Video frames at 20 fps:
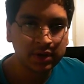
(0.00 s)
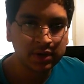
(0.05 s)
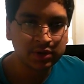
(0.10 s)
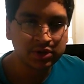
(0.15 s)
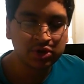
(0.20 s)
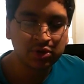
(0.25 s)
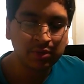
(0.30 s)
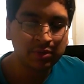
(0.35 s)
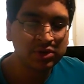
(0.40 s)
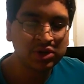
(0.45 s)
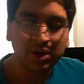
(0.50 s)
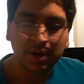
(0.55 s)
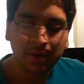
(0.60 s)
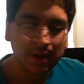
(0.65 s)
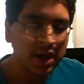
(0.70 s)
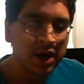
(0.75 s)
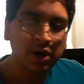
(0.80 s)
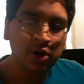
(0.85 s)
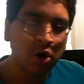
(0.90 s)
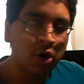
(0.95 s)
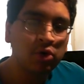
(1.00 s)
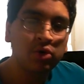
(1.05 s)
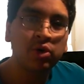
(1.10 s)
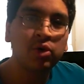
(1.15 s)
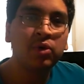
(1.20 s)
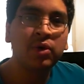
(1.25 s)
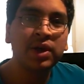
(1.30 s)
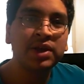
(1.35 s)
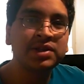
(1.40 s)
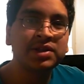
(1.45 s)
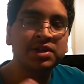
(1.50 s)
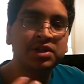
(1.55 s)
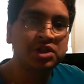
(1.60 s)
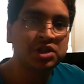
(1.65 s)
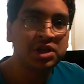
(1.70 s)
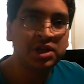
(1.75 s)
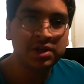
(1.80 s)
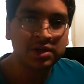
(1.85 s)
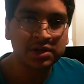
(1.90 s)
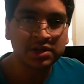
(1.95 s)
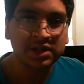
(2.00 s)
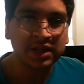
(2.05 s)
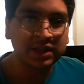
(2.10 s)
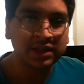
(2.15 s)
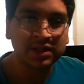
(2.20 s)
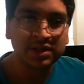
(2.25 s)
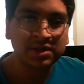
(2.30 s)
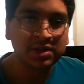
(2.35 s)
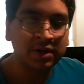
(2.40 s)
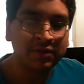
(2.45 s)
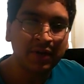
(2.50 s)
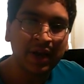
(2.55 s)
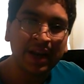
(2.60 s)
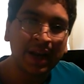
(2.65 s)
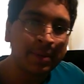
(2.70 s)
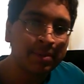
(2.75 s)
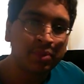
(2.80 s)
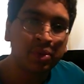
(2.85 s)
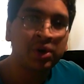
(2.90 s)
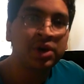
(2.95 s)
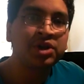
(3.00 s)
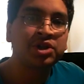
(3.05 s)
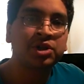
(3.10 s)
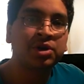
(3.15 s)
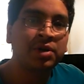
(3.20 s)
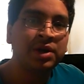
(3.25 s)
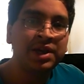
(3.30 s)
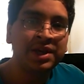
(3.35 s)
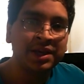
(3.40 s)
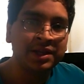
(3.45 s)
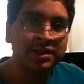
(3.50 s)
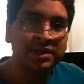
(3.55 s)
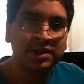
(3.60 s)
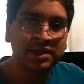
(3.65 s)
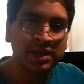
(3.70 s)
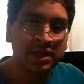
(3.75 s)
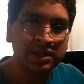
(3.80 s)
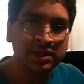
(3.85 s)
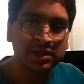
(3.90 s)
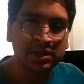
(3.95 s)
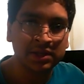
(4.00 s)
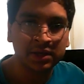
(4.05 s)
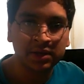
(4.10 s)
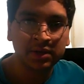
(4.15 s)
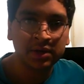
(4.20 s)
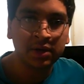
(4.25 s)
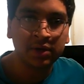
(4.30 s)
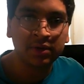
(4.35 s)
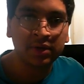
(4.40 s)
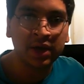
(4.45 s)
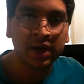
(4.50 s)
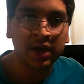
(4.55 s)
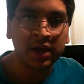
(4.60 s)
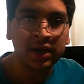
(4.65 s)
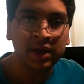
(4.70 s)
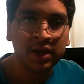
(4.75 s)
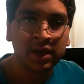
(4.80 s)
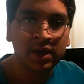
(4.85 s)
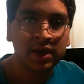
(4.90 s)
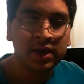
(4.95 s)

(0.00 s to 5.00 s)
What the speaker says: Goku is a genius at this stuff, and I'm pretty sure he can sense it, okay?